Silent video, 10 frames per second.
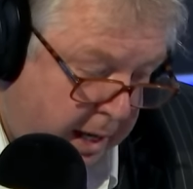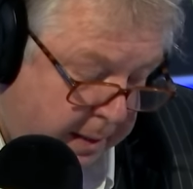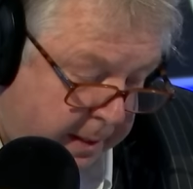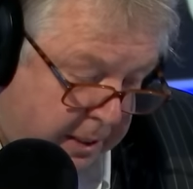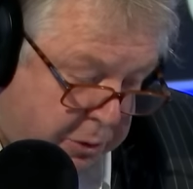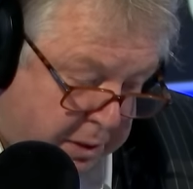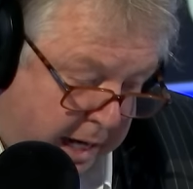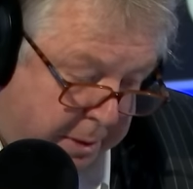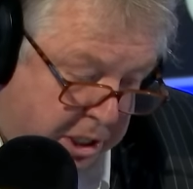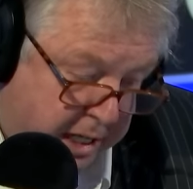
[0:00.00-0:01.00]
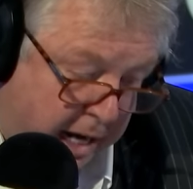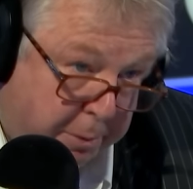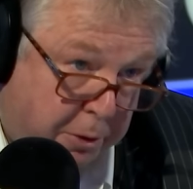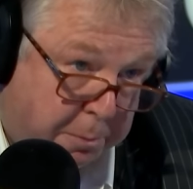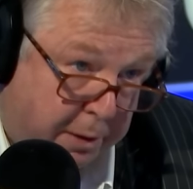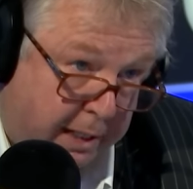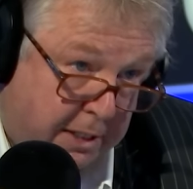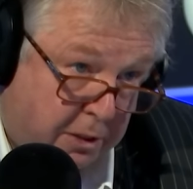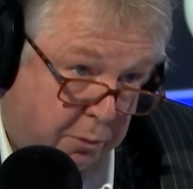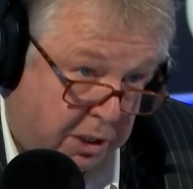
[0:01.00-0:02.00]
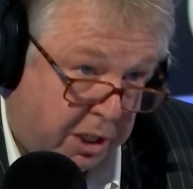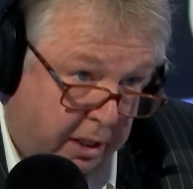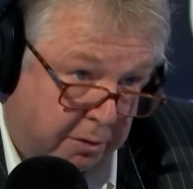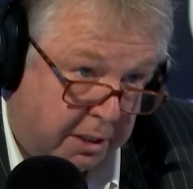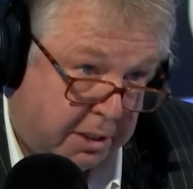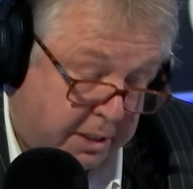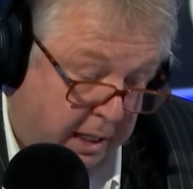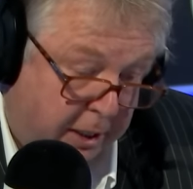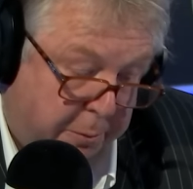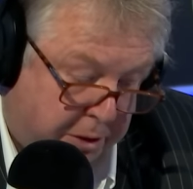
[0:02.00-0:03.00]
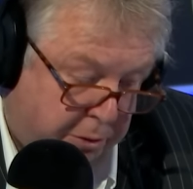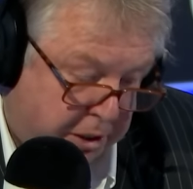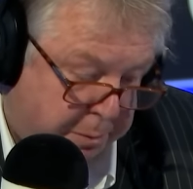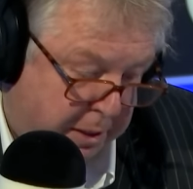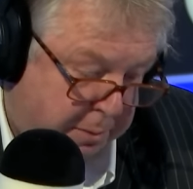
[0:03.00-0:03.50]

that this would damage neighbourhood policing, which I don't need to tell you, but to explain